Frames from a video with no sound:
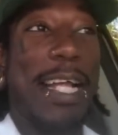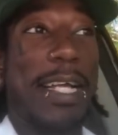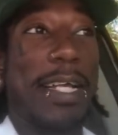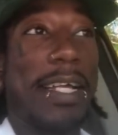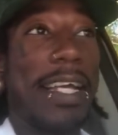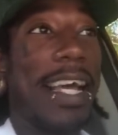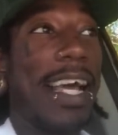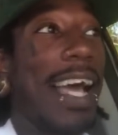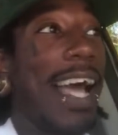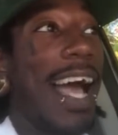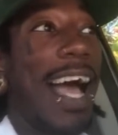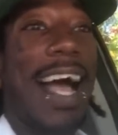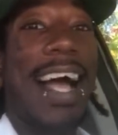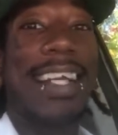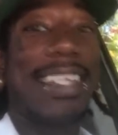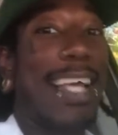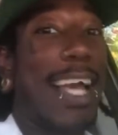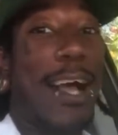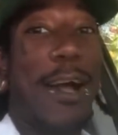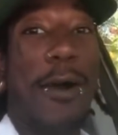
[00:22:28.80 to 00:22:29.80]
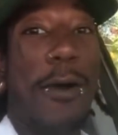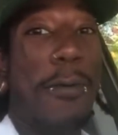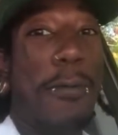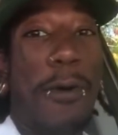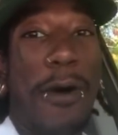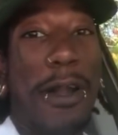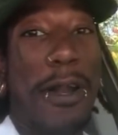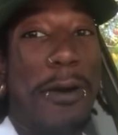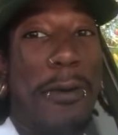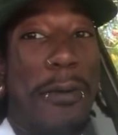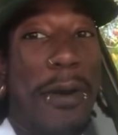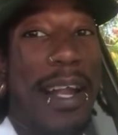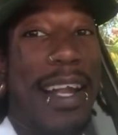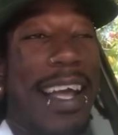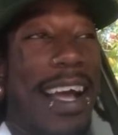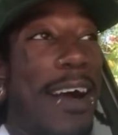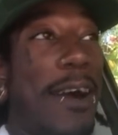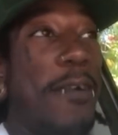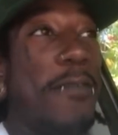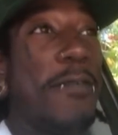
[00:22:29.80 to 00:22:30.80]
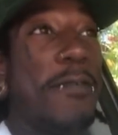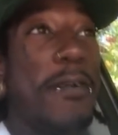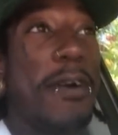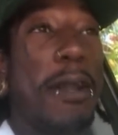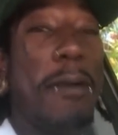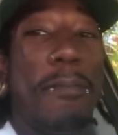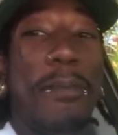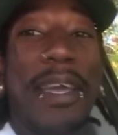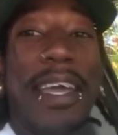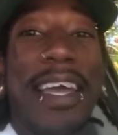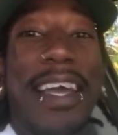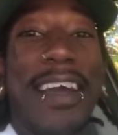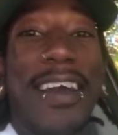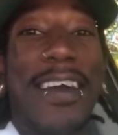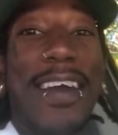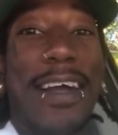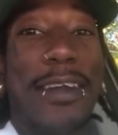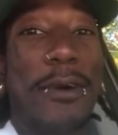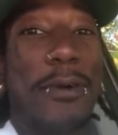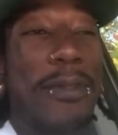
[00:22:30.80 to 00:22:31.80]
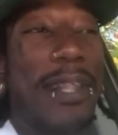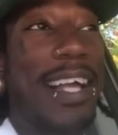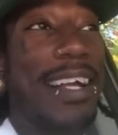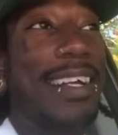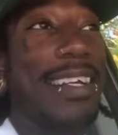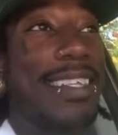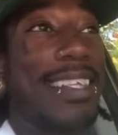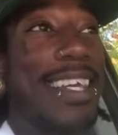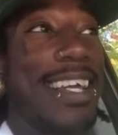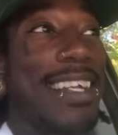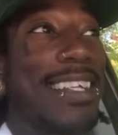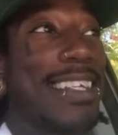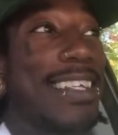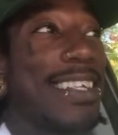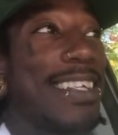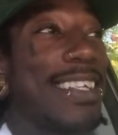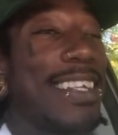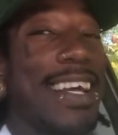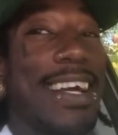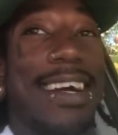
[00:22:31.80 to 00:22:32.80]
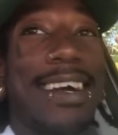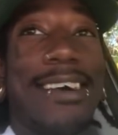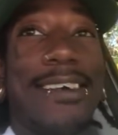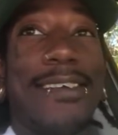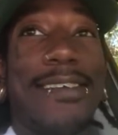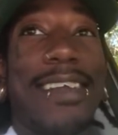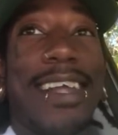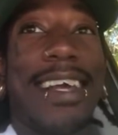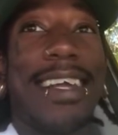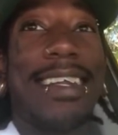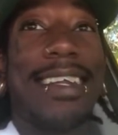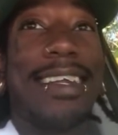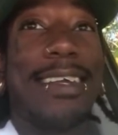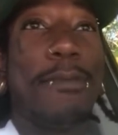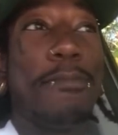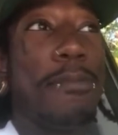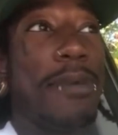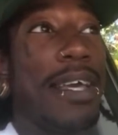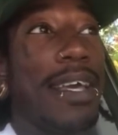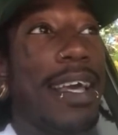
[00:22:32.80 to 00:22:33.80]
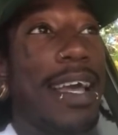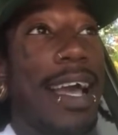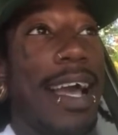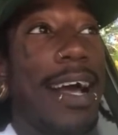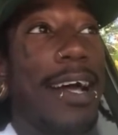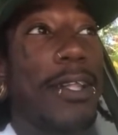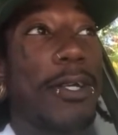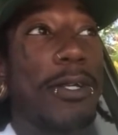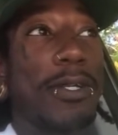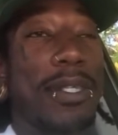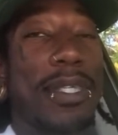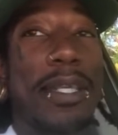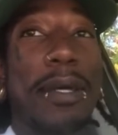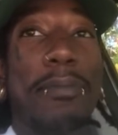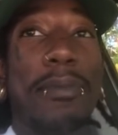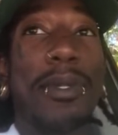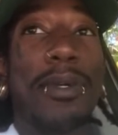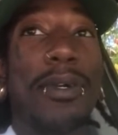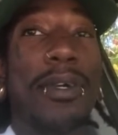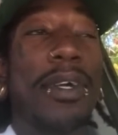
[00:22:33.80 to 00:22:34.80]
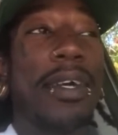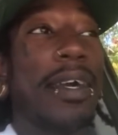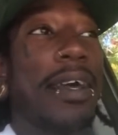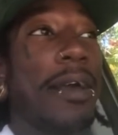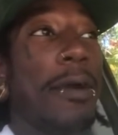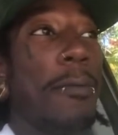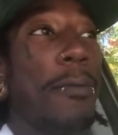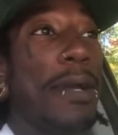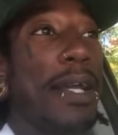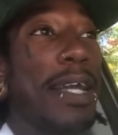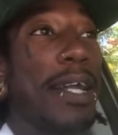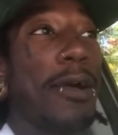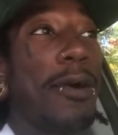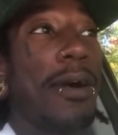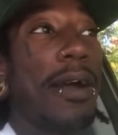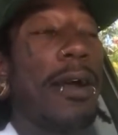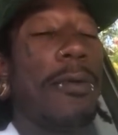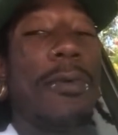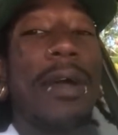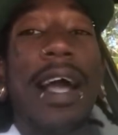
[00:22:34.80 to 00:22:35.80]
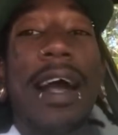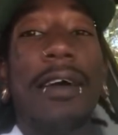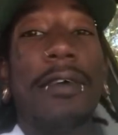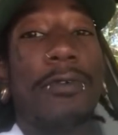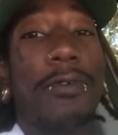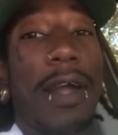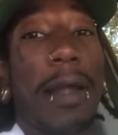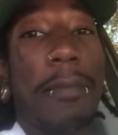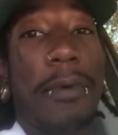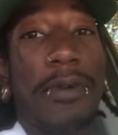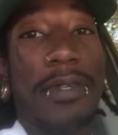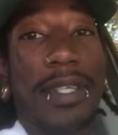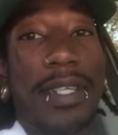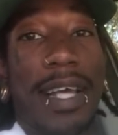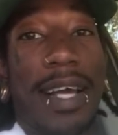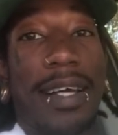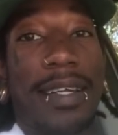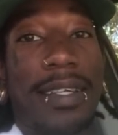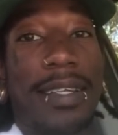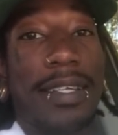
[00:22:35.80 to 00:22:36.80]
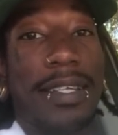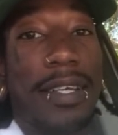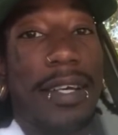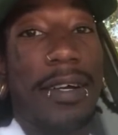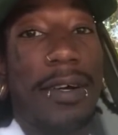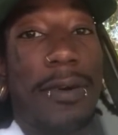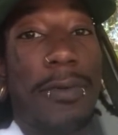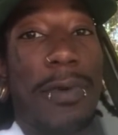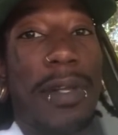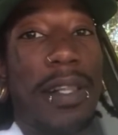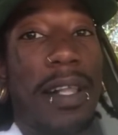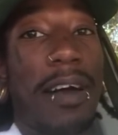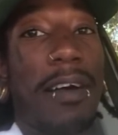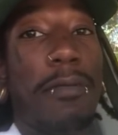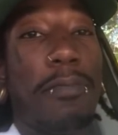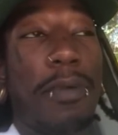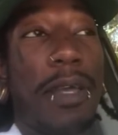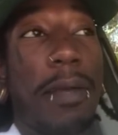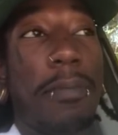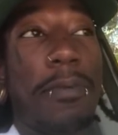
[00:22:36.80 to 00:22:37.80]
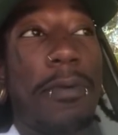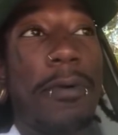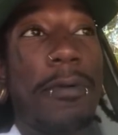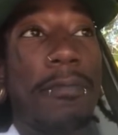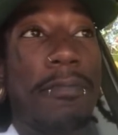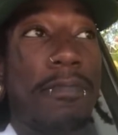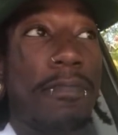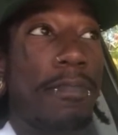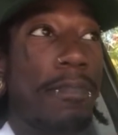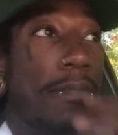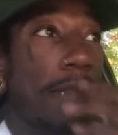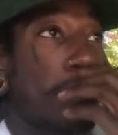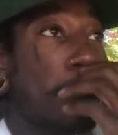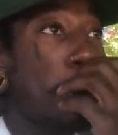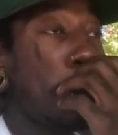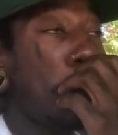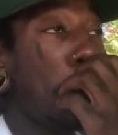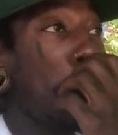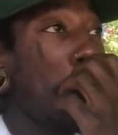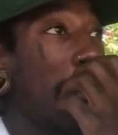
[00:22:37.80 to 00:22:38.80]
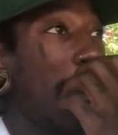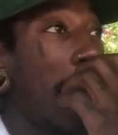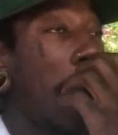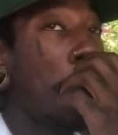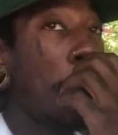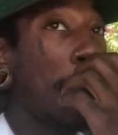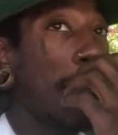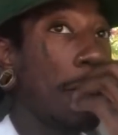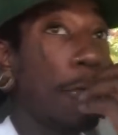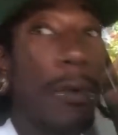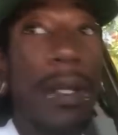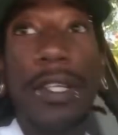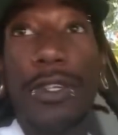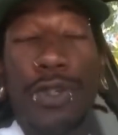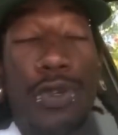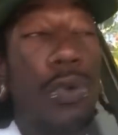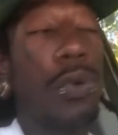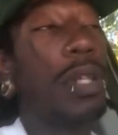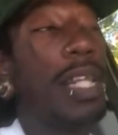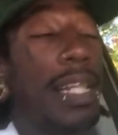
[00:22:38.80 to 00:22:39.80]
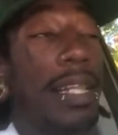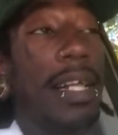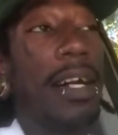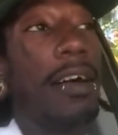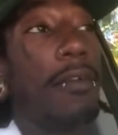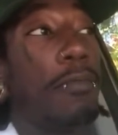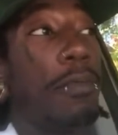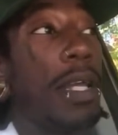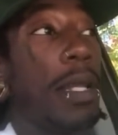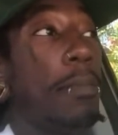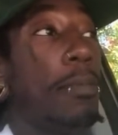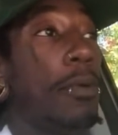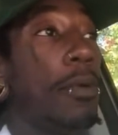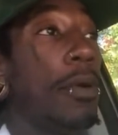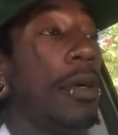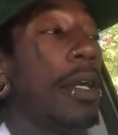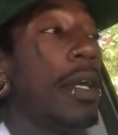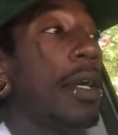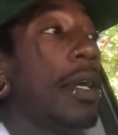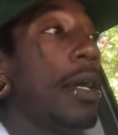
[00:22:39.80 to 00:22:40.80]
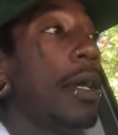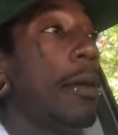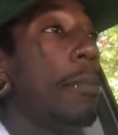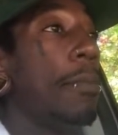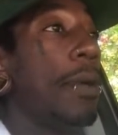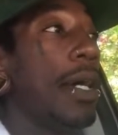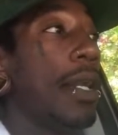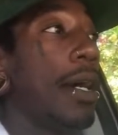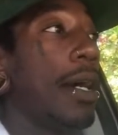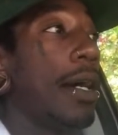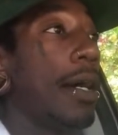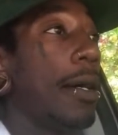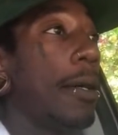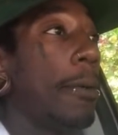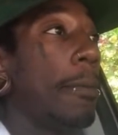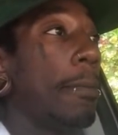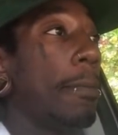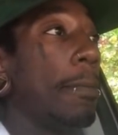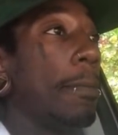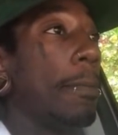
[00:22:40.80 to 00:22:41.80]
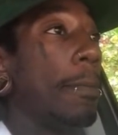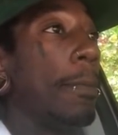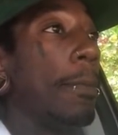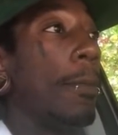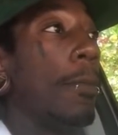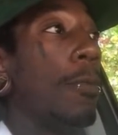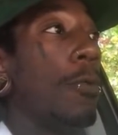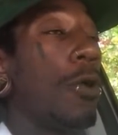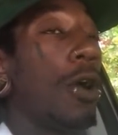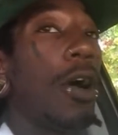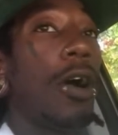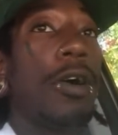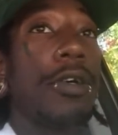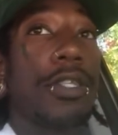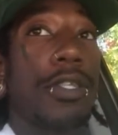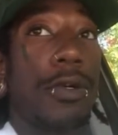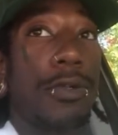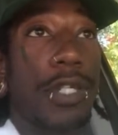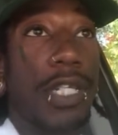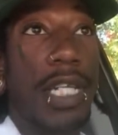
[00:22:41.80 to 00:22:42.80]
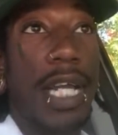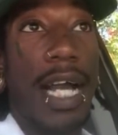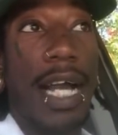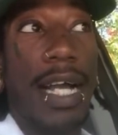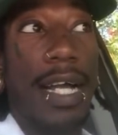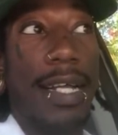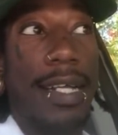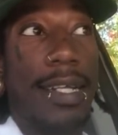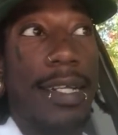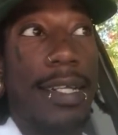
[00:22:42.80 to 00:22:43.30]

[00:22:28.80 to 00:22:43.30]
I, I was like, I don't want to win it. I don't want to be here. I don't like attention. I don't like. Me and Al are similar. We get on here. We have great personalities, y'all. We love people, and we we truly love people. But um, we're also shy.